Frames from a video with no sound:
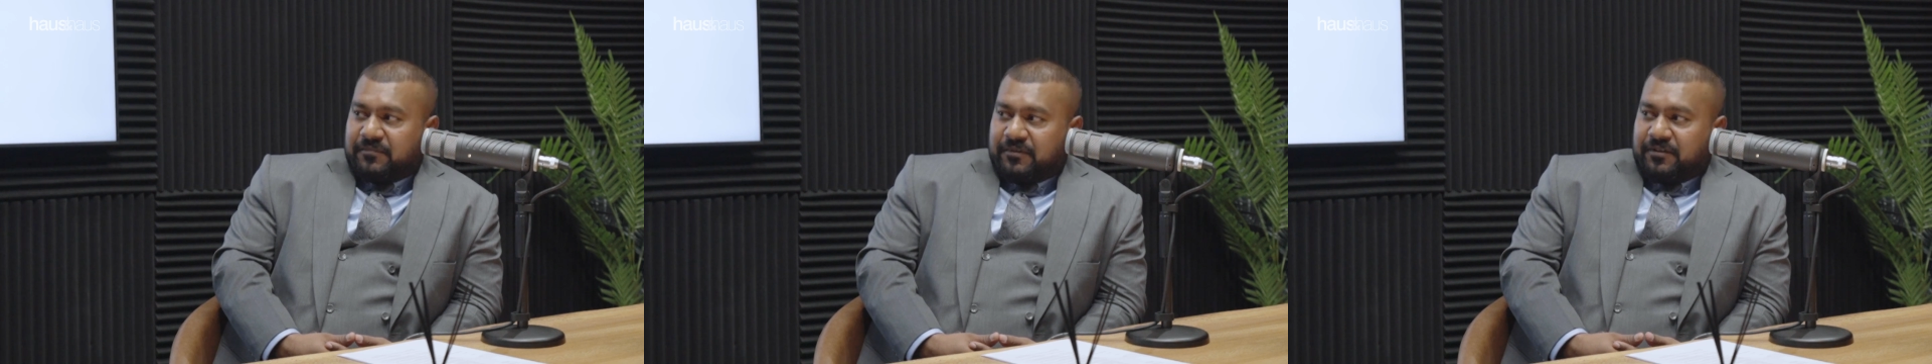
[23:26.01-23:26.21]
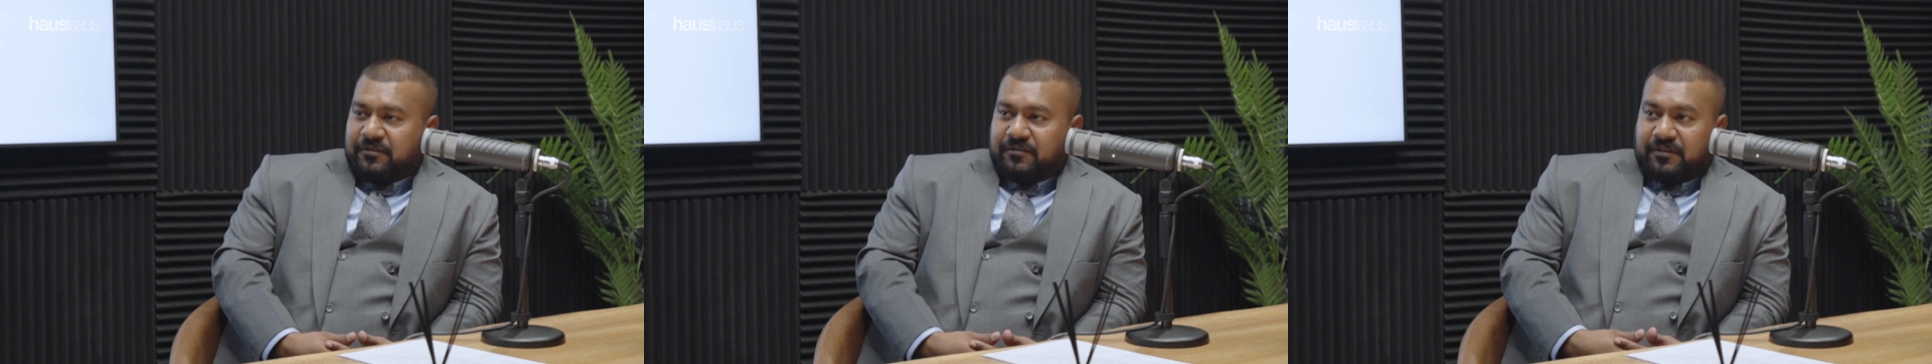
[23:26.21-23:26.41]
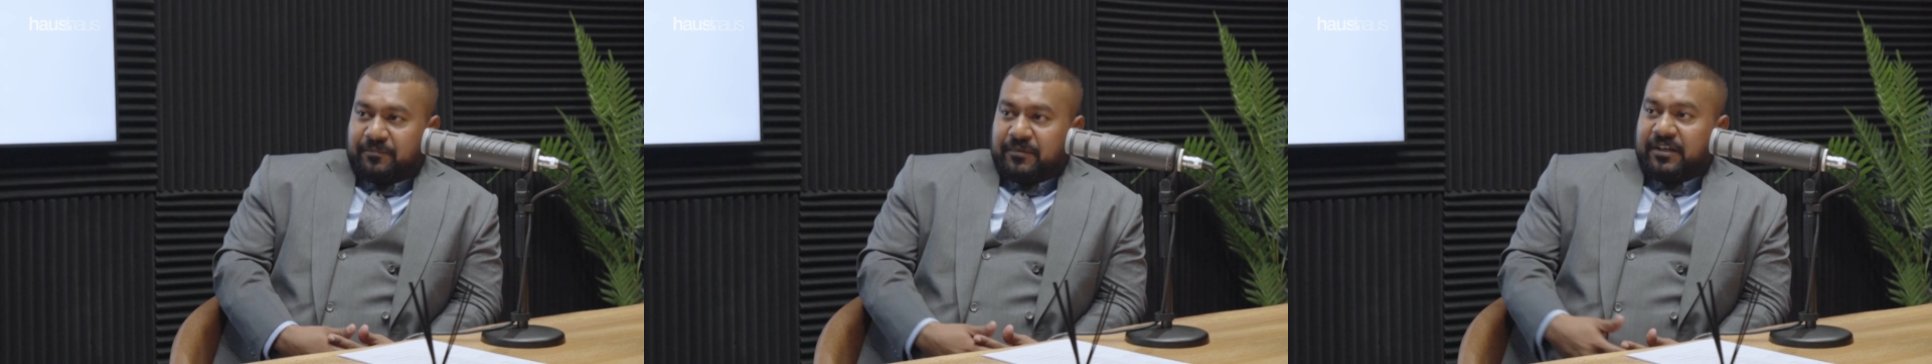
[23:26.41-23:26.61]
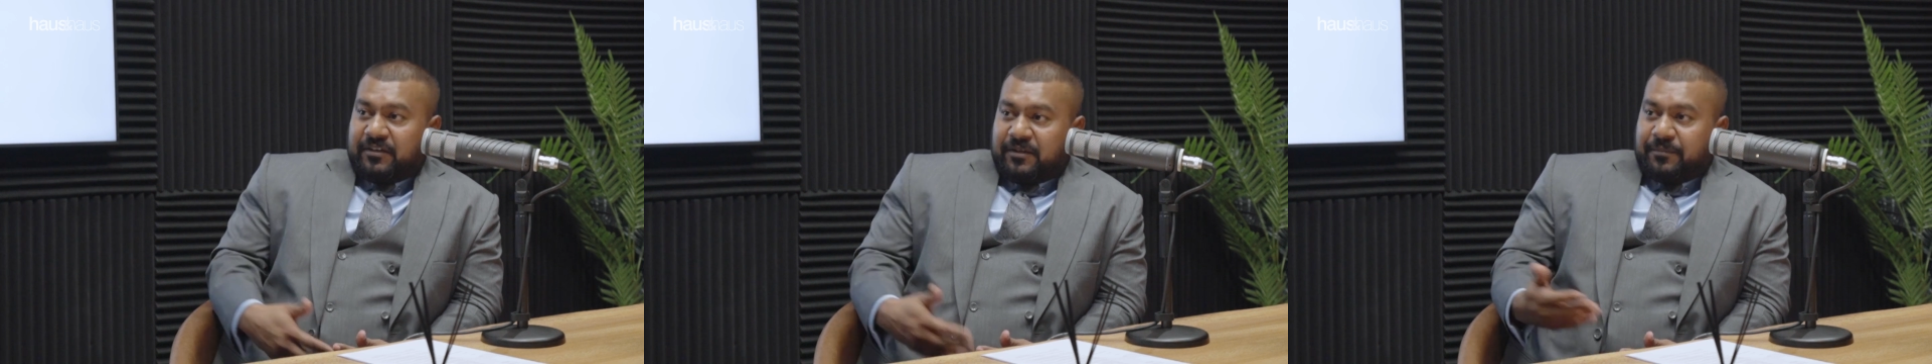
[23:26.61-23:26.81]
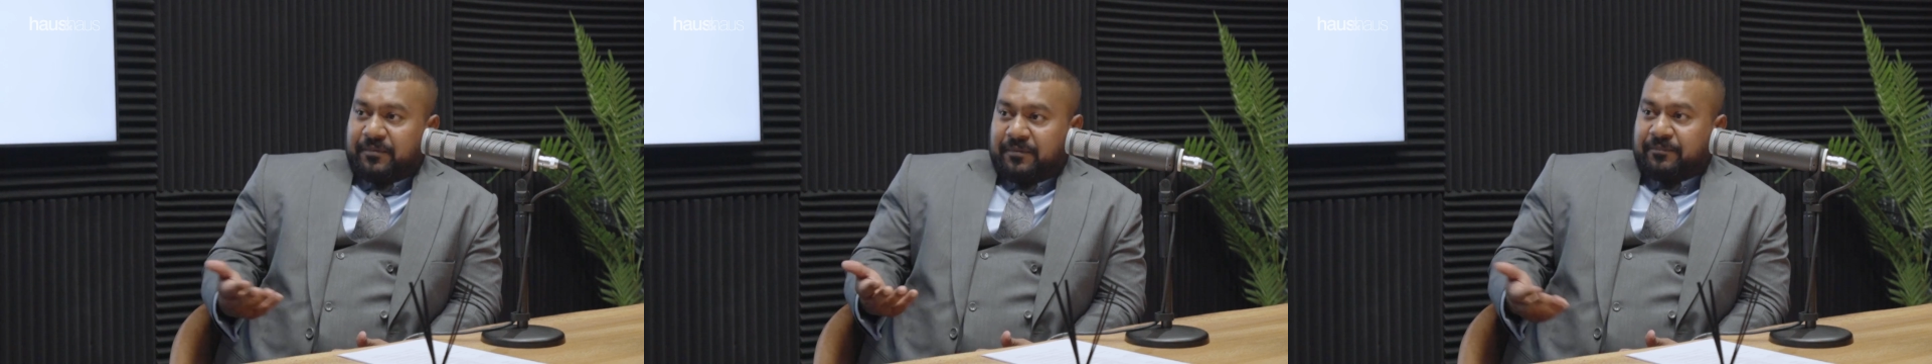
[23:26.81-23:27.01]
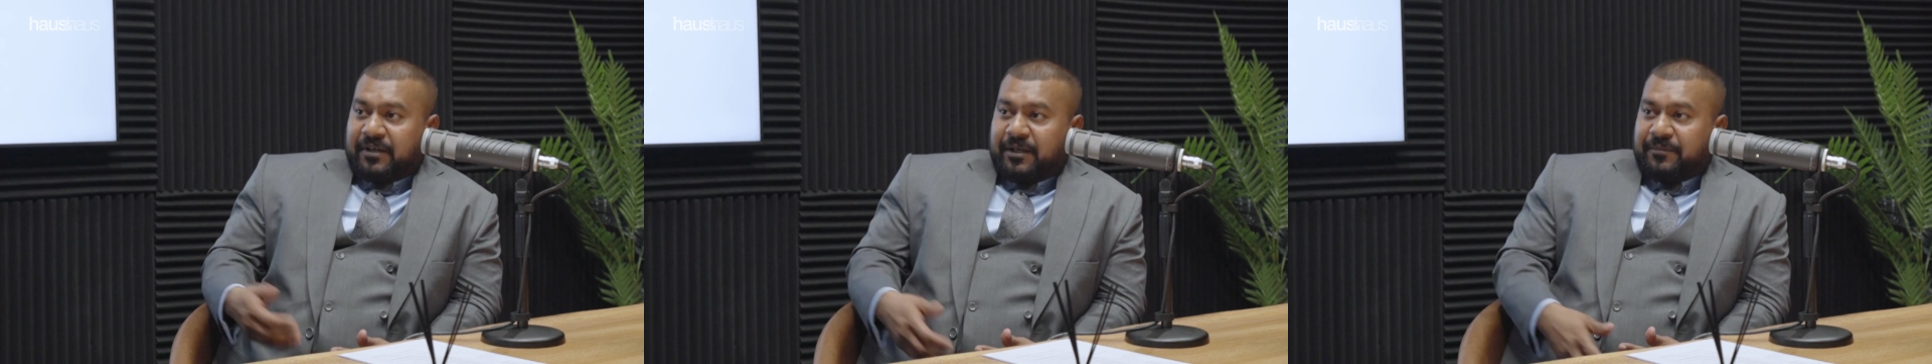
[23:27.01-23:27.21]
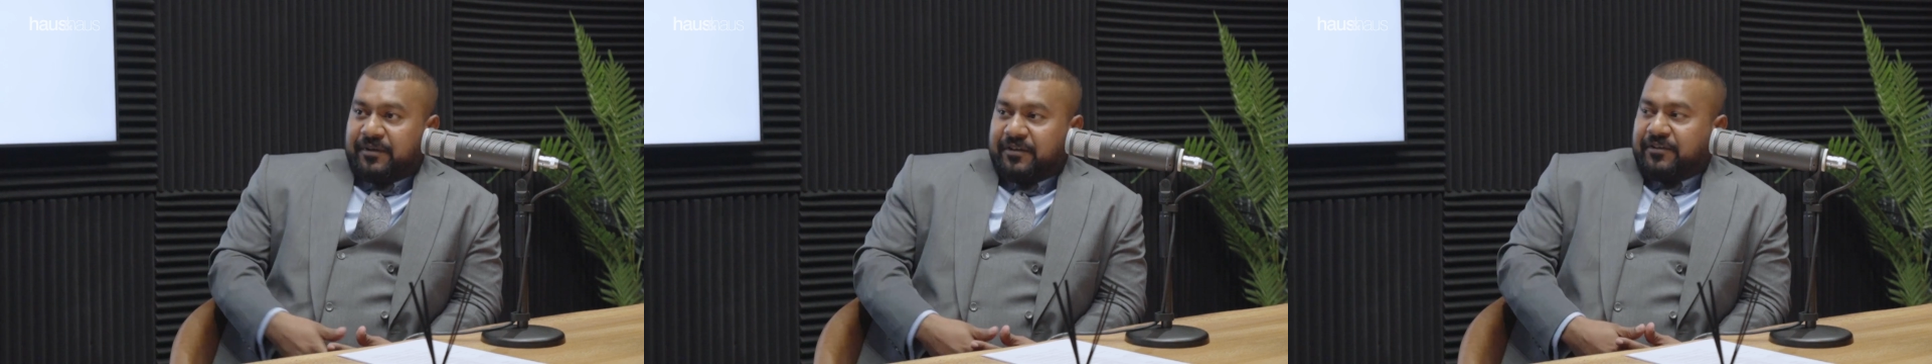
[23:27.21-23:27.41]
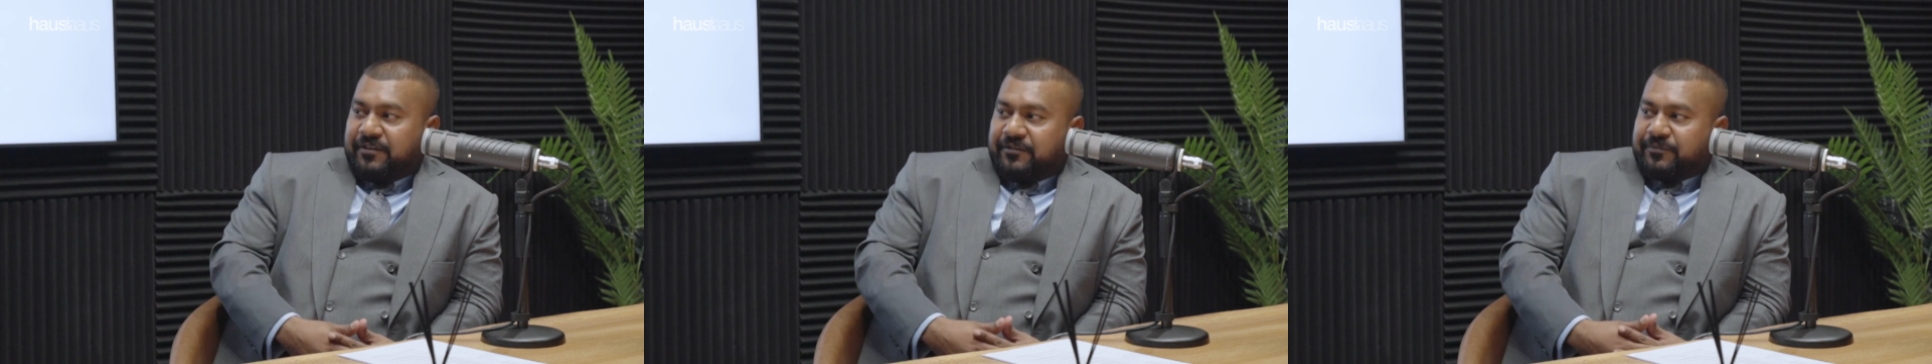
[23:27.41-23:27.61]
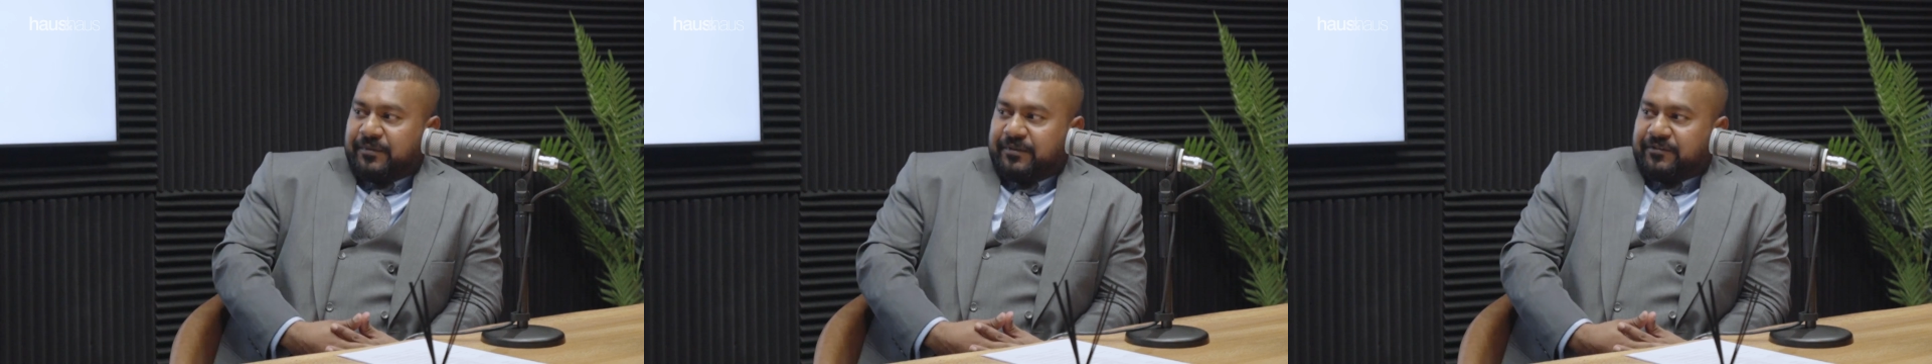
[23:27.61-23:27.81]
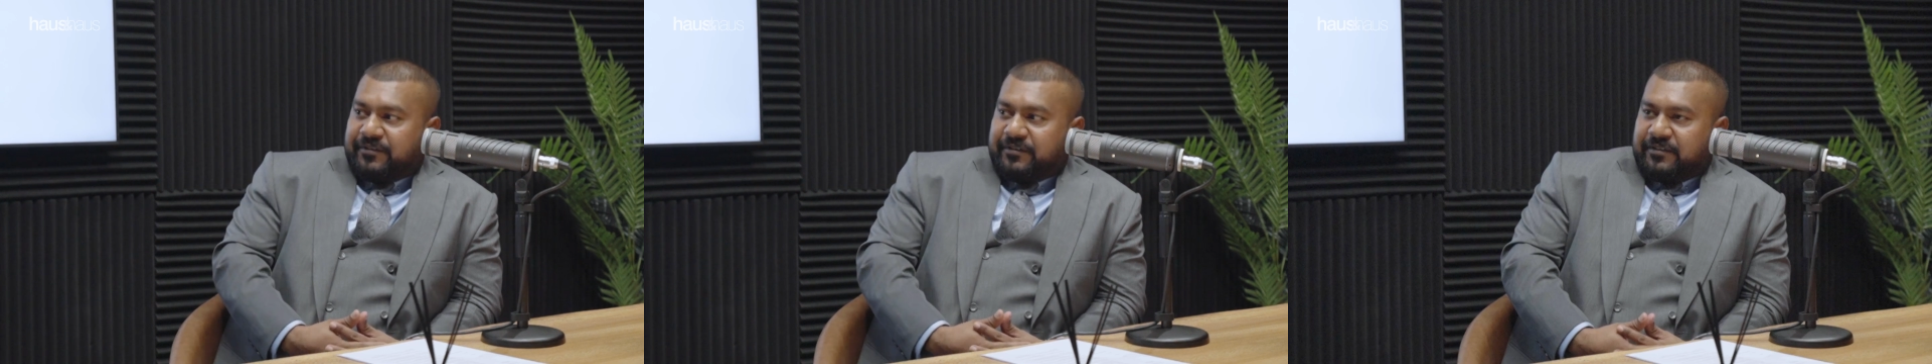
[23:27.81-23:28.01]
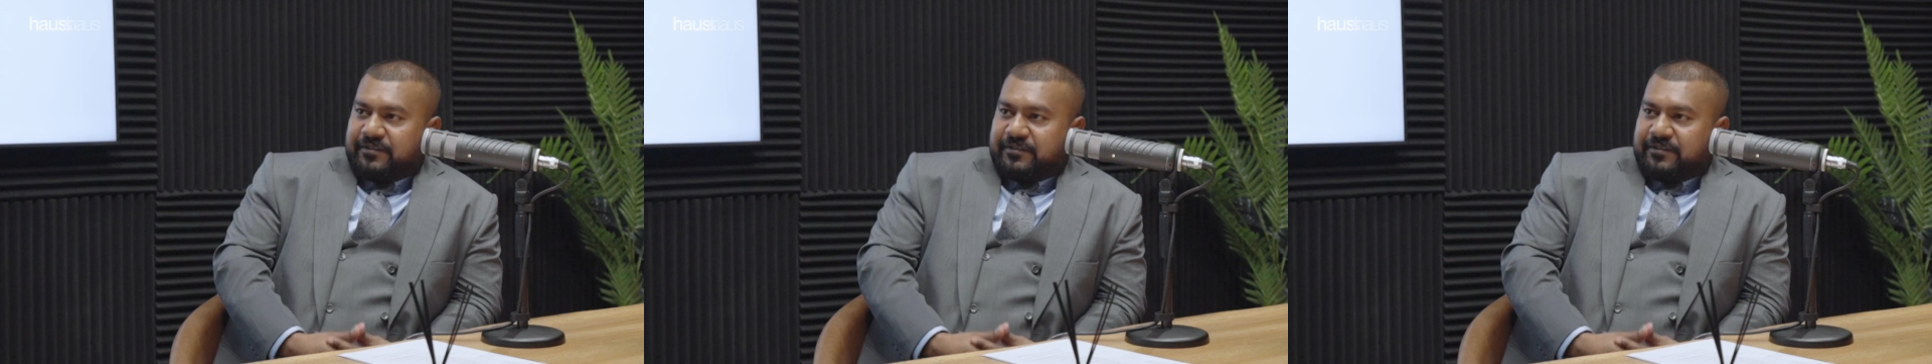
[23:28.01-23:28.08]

in the prime areas, basically.